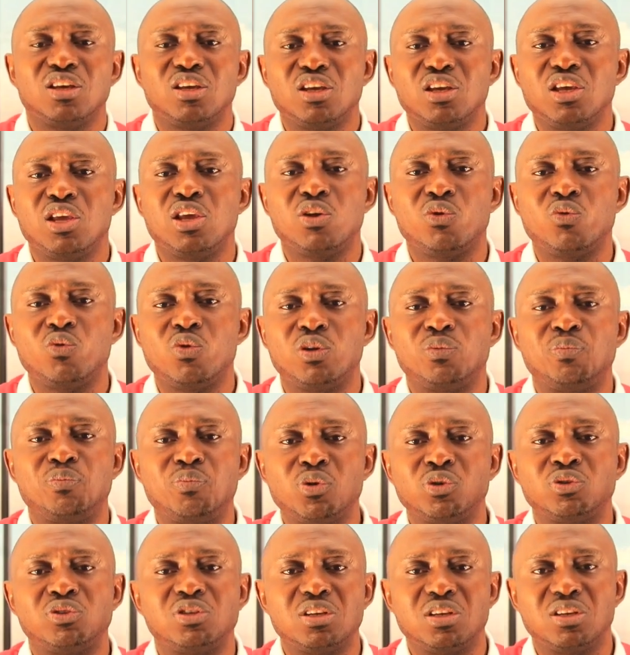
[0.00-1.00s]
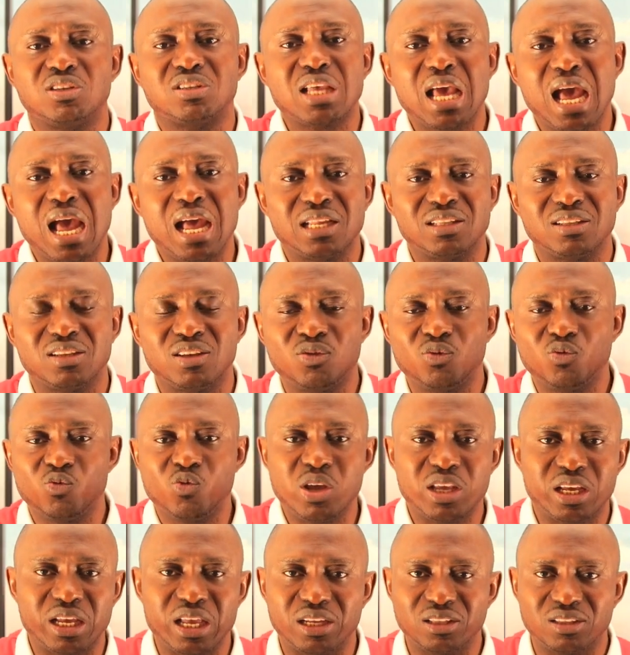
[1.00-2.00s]
he will put his hand in
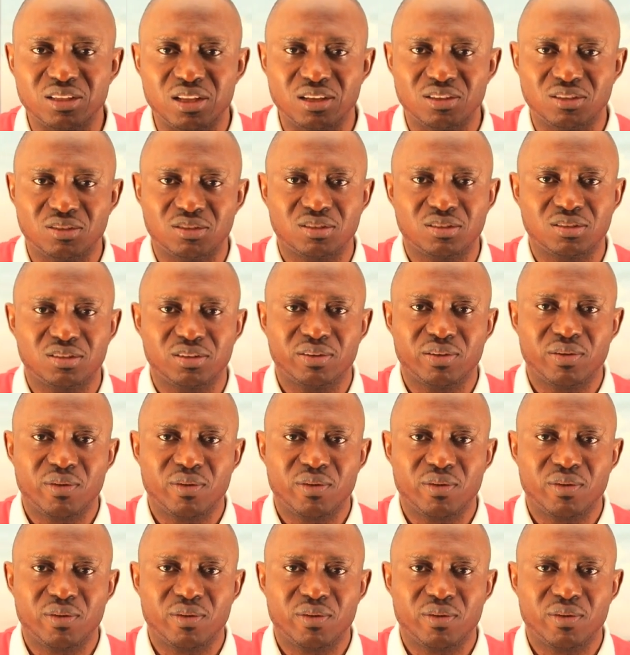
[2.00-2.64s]
wickedness.